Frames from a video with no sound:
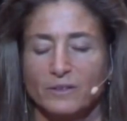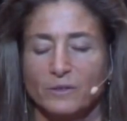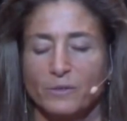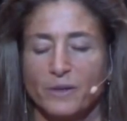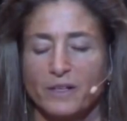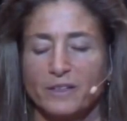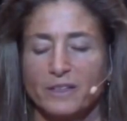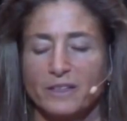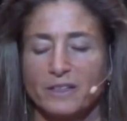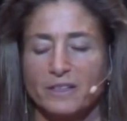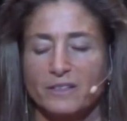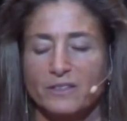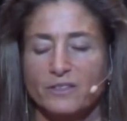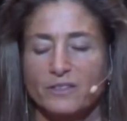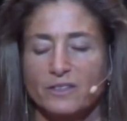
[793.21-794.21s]
the
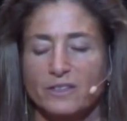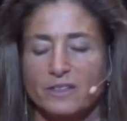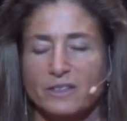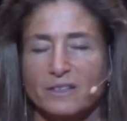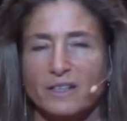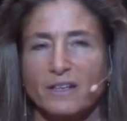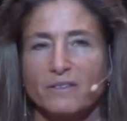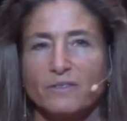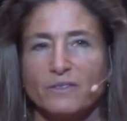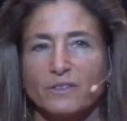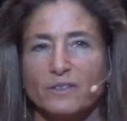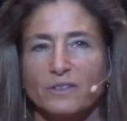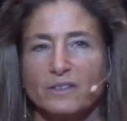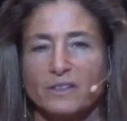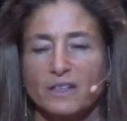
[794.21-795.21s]
willingness to
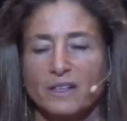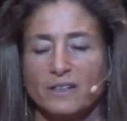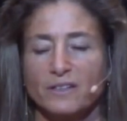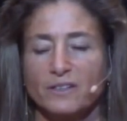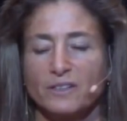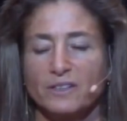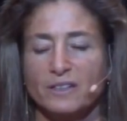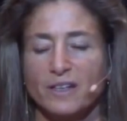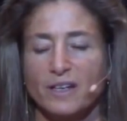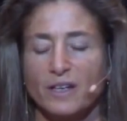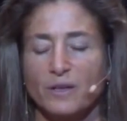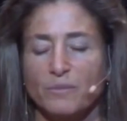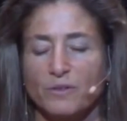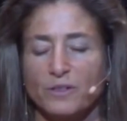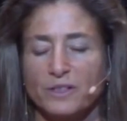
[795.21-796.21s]
discover, to
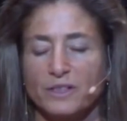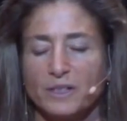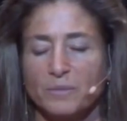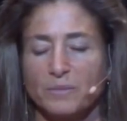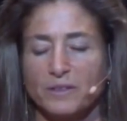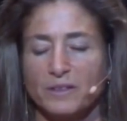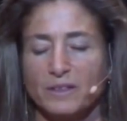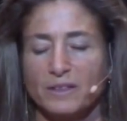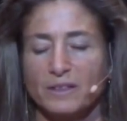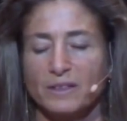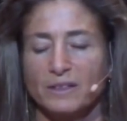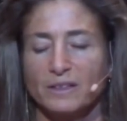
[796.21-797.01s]
understand more deeply.